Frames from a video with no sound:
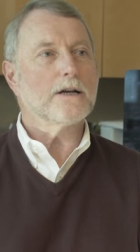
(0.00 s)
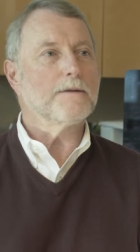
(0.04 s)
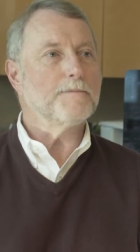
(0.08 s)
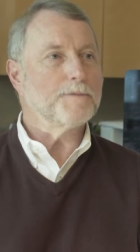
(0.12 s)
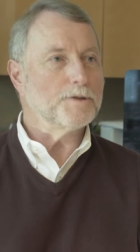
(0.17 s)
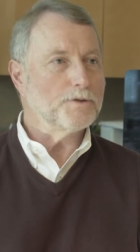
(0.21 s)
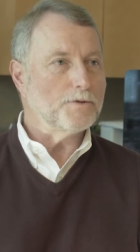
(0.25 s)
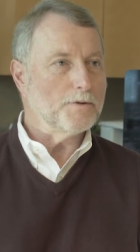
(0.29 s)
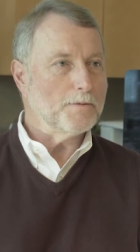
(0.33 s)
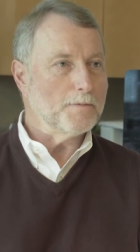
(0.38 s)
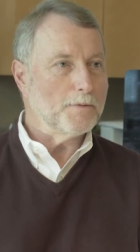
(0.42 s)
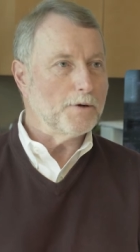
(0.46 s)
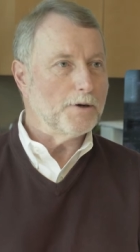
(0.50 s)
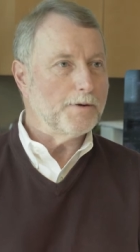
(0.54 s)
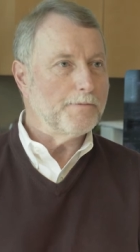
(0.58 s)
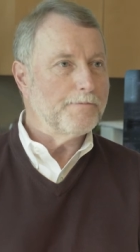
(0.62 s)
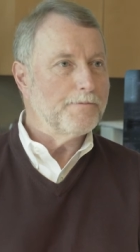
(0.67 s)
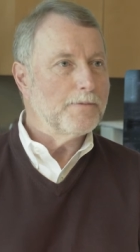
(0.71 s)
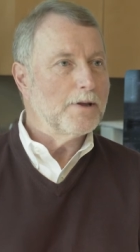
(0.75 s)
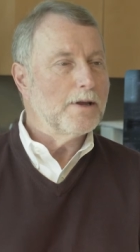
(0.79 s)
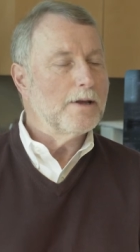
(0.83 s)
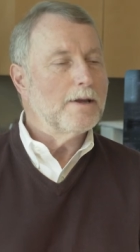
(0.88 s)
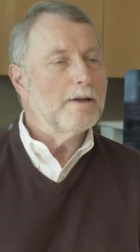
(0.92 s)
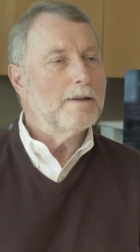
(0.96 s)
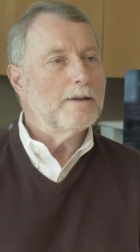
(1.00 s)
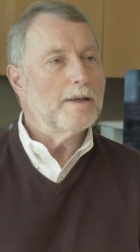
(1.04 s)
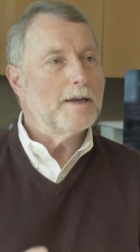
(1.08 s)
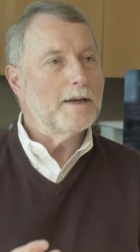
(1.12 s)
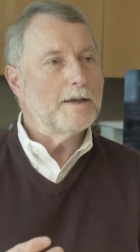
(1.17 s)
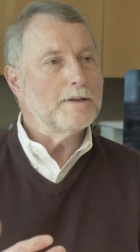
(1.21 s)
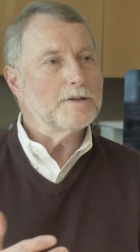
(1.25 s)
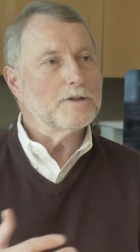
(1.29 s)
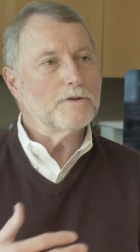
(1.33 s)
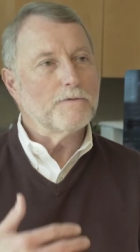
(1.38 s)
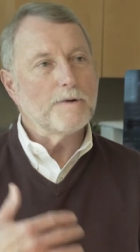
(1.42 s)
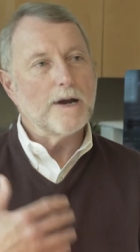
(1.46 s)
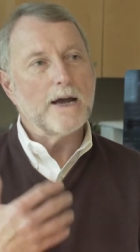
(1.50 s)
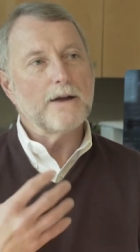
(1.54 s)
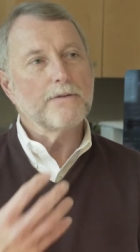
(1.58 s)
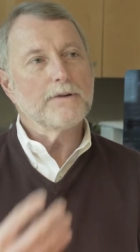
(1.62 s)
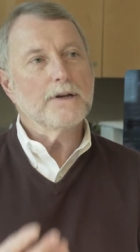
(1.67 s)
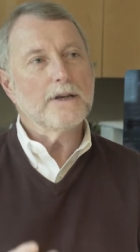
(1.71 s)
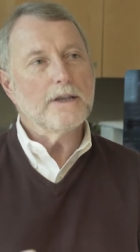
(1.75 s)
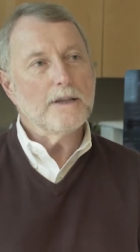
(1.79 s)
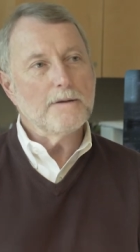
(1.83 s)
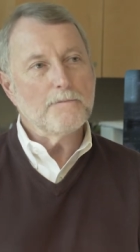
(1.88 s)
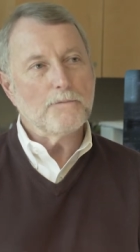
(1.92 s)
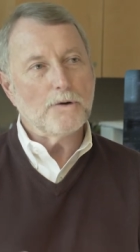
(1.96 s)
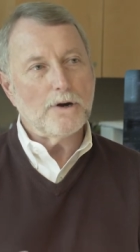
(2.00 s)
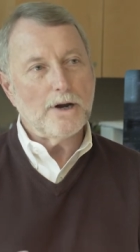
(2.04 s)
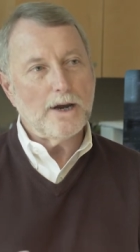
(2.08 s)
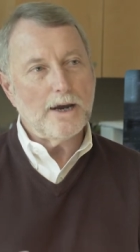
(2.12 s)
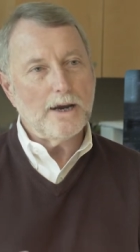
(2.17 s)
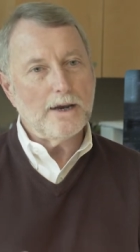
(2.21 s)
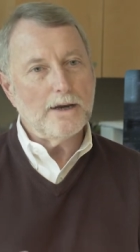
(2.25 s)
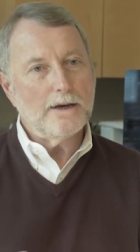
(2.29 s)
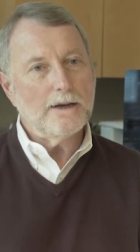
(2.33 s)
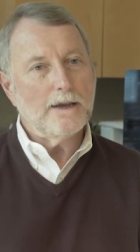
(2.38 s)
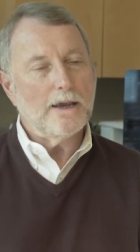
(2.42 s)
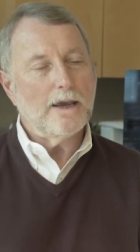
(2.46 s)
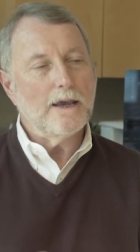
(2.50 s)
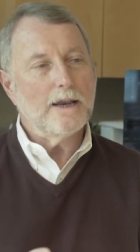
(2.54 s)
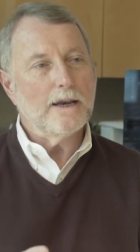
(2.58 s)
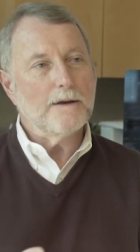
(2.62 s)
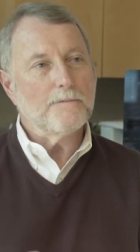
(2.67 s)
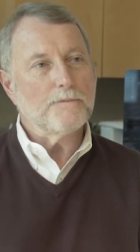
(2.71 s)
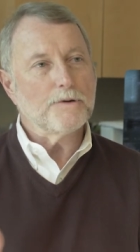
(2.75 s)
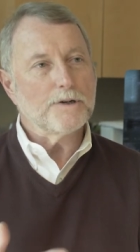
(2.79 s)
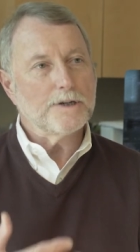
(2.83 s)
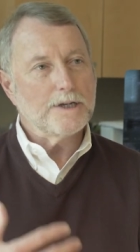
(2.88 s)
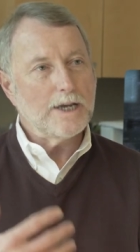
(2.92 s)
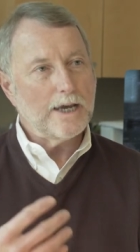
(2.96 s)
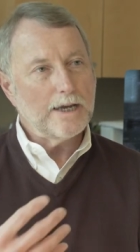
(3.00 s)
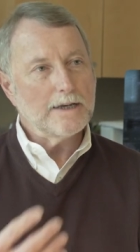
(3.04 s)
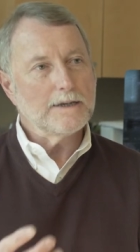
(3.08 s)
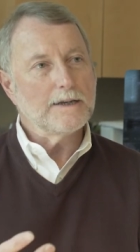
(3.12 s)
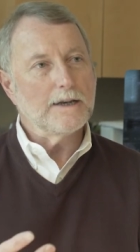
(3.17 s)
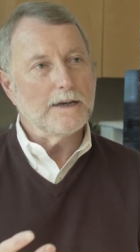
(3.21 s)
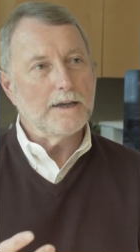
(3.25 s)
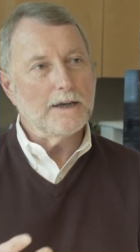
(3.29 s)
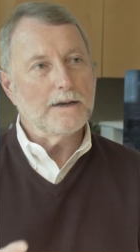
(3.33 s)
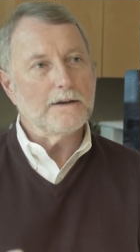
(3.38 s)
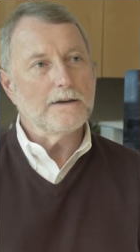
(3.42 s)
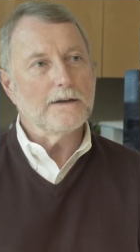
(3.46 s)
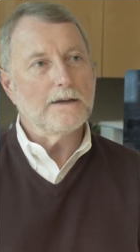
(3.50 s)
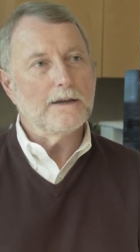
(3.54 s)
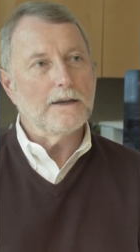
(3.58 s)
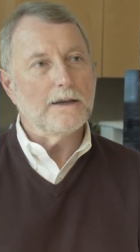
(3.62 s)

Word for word: absorber, that it surrounded the brain and it protected it